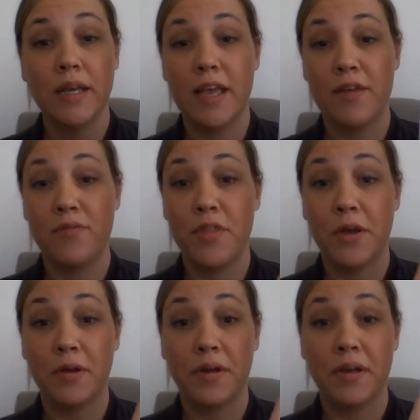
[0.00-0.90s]
If
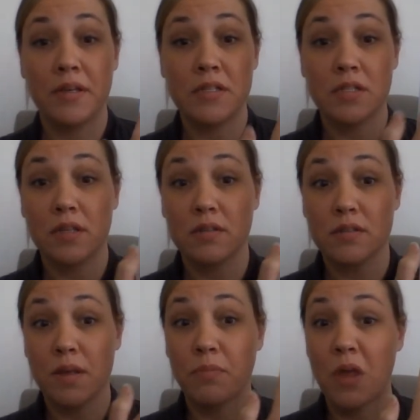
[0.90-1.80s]
there is
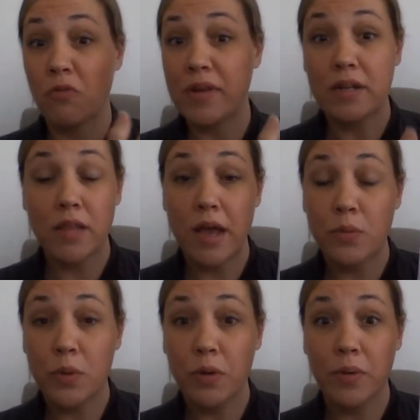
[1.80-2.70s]
a read
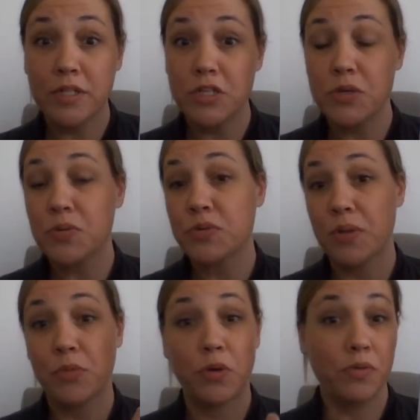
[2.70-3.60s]
aloud we're going to use,
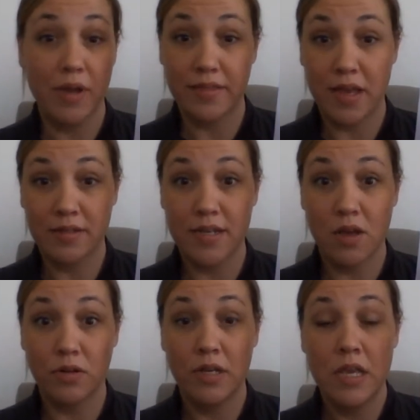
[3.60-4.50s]
I'm going to write that
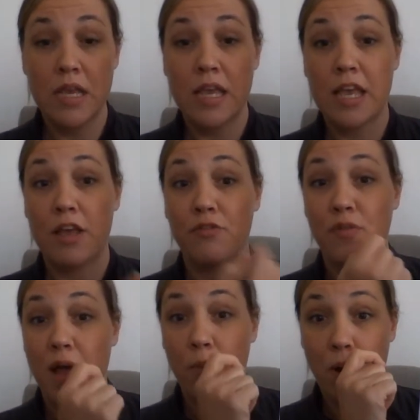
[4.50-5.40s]
down. If
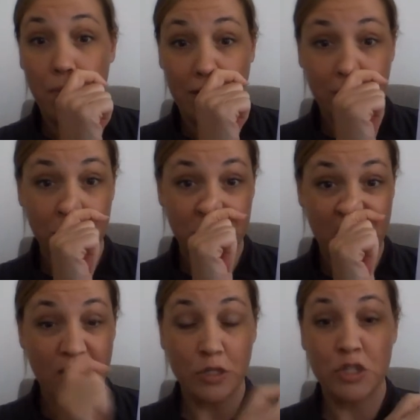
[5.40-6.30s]
I want my
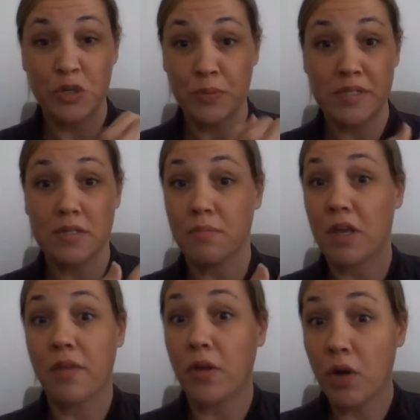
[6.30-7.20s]
child to read
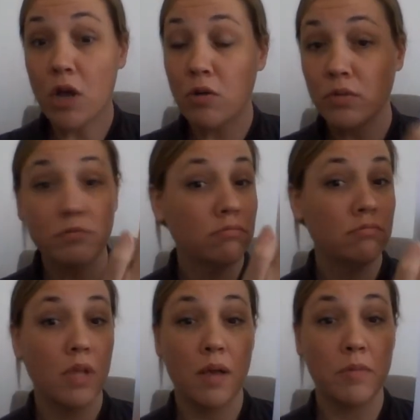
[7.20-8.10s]
something on their own,
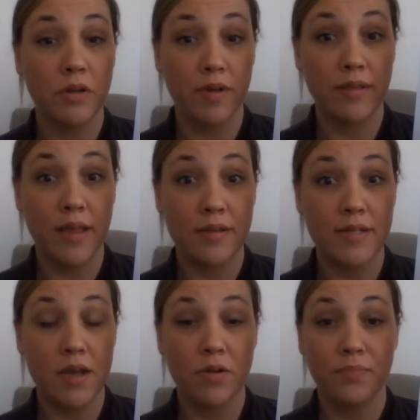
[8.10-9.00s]
I'm going to write that
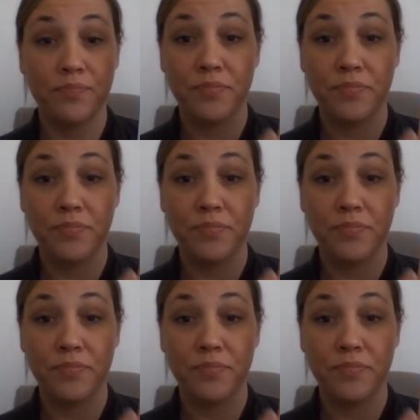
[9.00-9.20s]
down.